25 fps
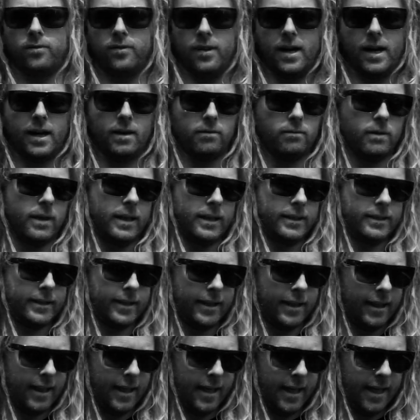fairly
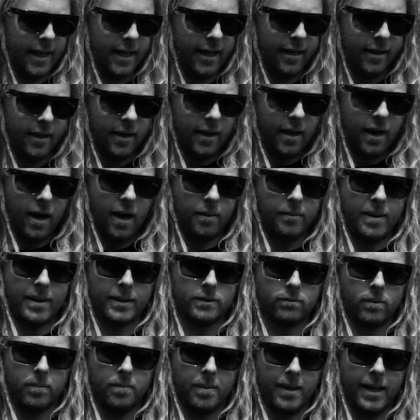recently
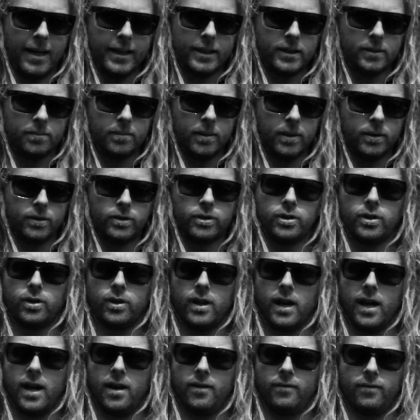as a replacement to
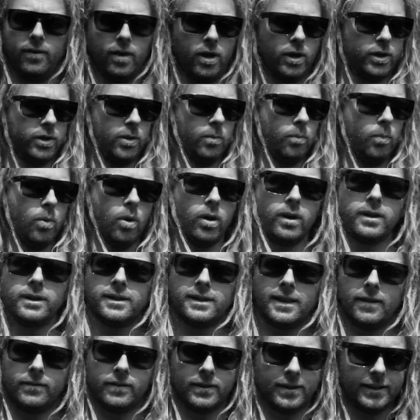their version 1
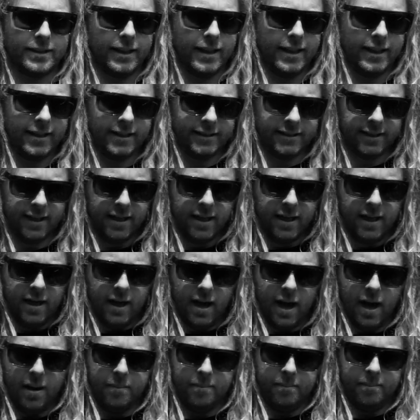7Cs.
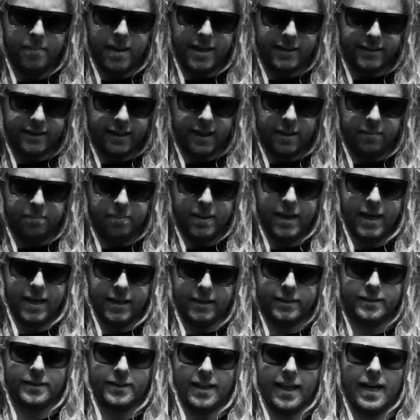Basically
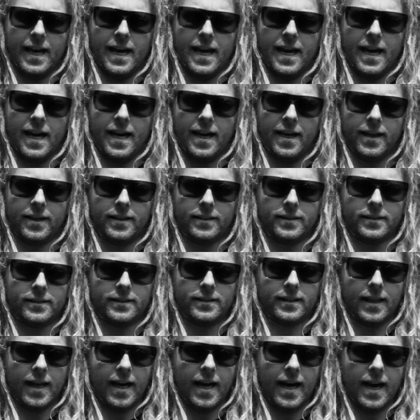pitched
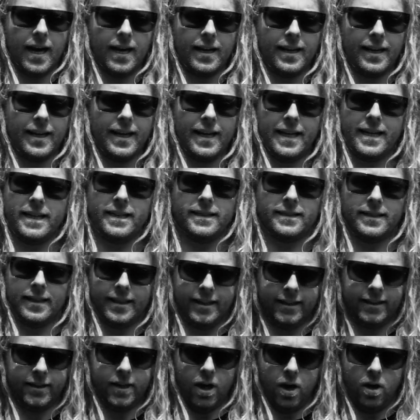as an
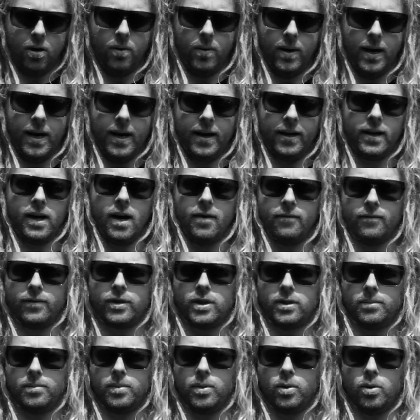easygoing,
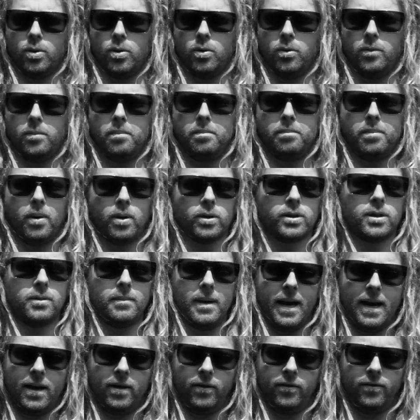comfortable,
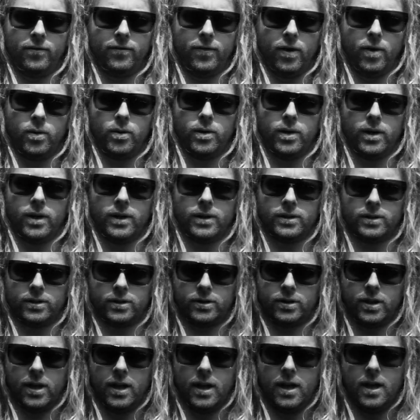bottom end
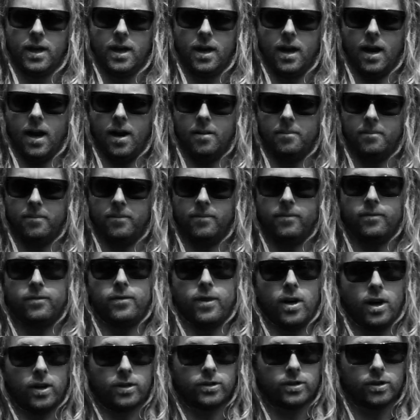focused,
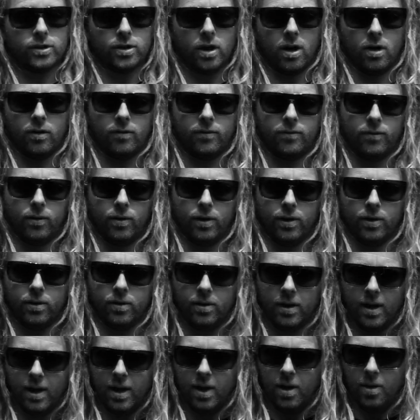versatile
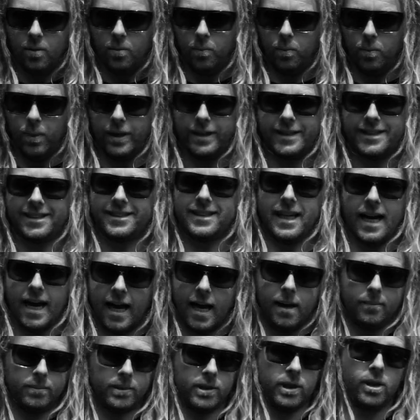foil, which is
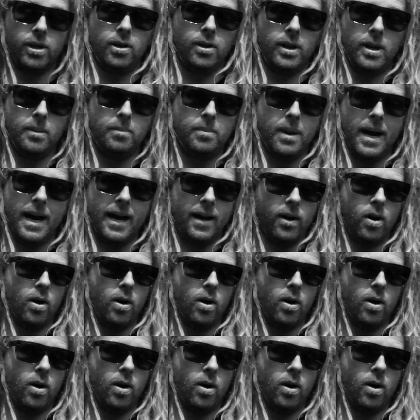absolutely bang